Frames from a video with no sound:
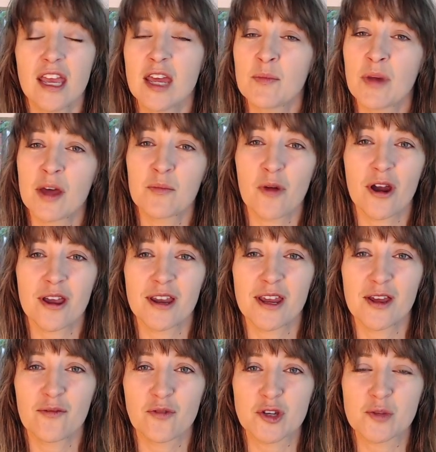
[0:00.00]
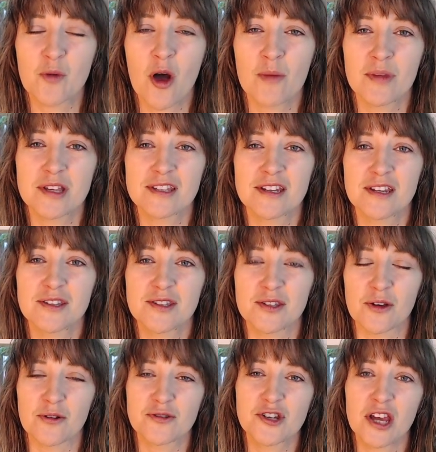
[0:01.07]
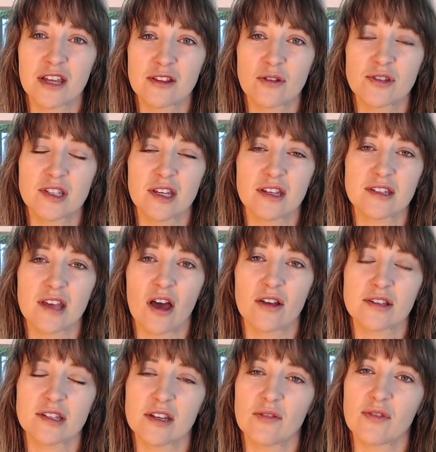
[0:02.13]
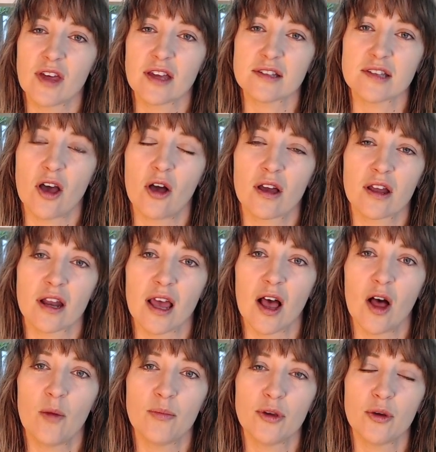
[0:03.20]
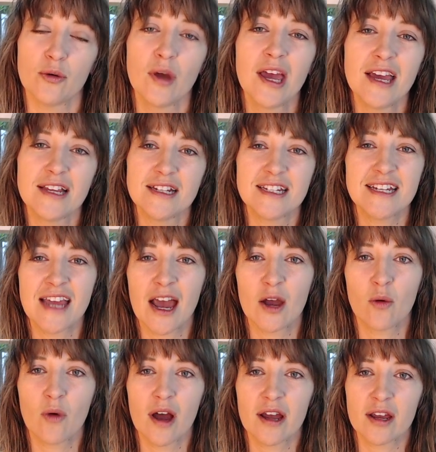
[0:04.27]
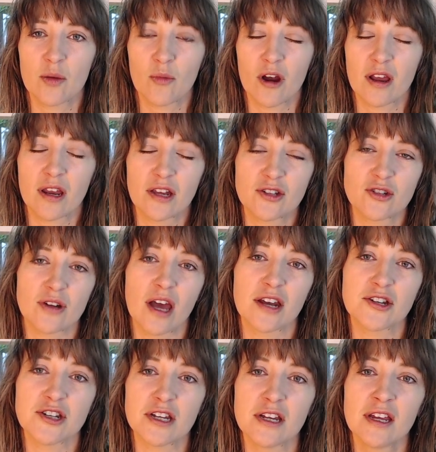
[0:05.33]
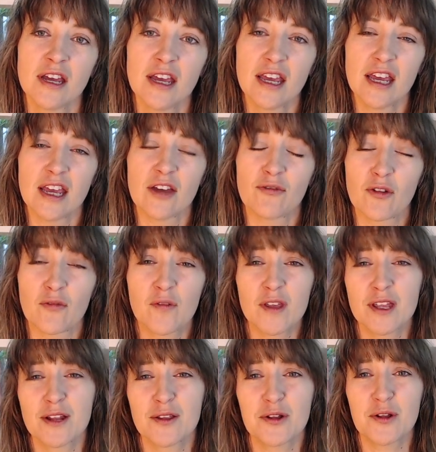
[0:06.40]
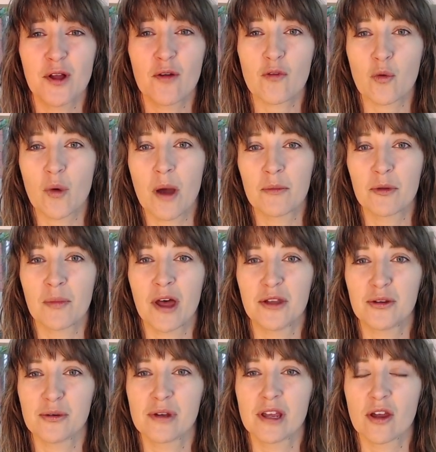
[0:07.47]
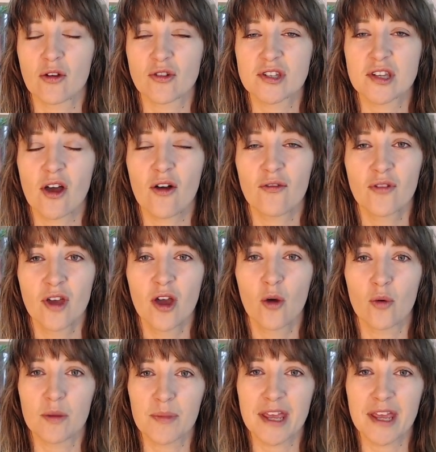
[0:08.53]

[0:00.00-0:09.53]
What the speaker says: inbound marketing for small business. So check those things out, see if that's going to help you DIY your marketing strategy. If you're feeling a little overwhelmed about doing it yourself, we'd be